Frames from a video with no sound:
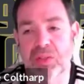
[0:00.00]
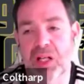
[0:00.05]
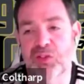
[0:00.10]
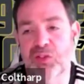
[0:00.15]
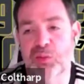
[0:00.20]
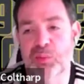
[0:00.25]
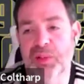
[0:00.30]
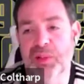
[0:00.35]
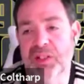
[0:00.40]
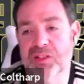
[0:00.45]

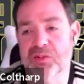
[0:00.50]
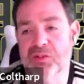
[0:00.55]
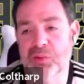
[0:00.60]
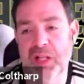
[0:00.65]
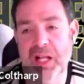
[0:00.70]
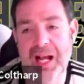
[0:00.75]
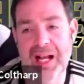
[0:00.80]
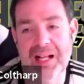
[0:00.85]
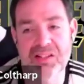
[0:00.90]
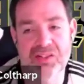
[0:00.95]
because when
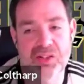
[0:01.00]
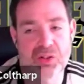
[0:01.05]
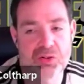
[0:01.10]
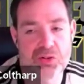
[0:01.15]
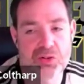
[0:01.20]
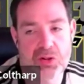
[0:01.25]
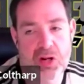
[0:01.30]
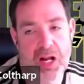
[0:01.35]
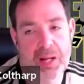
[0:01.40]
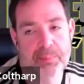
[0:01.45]
guys zone
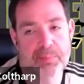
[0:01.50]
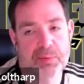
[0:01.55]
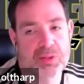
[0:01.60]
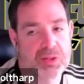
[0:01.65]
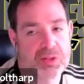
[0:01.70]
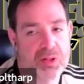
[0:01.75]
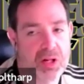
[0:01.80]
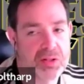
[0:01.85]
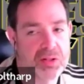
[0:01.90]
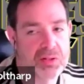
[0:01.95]
drop,
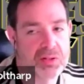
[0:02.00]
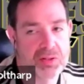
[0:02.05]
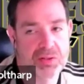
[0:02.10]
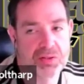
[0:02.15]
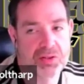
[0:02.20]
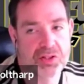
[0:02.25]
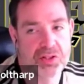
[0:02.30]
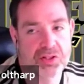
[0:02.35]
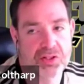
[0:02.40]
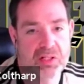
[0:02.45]
all you do is
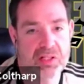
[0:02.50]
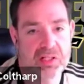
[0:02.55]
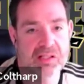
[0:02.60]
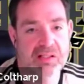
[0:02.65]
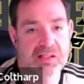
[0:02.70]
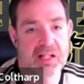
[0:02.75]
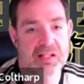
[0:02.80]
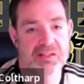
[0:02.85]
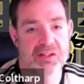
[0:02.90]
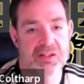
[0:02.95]
just run
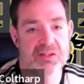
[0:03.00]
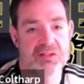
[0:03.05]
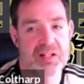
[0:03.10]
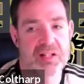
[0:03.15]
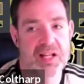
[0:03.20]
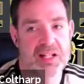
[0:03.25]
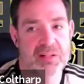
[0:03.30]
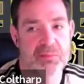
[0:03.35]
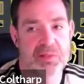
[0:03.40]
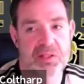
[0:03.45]
inside zone
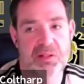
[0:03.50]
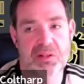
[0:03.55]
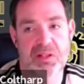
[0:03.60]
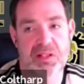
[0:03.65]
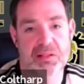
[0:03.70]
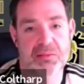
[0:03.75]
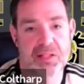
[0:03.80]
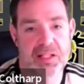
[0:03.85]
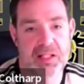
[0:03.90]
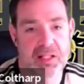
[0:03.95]
at them, and you end
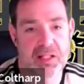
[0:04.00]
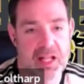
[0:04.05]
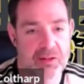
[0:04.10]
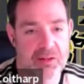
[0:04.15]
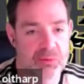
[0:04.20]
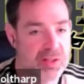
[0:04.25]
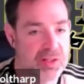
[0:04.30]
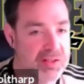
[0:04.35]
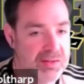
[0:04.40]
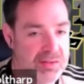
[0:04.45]
up getting a lot of
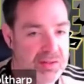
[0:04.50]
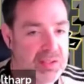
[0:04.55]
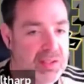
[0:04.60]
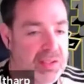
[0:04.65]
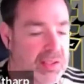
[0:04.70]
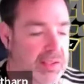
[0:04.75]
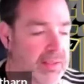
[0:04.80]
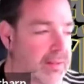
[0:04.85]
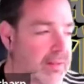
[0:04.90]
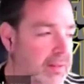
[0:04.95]
runs.
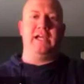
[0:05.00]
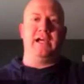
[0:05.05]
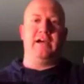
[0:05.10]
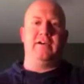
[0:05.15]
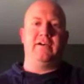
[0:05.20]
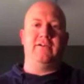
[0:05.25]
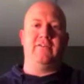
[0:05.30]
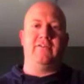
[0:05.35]
Yeah. And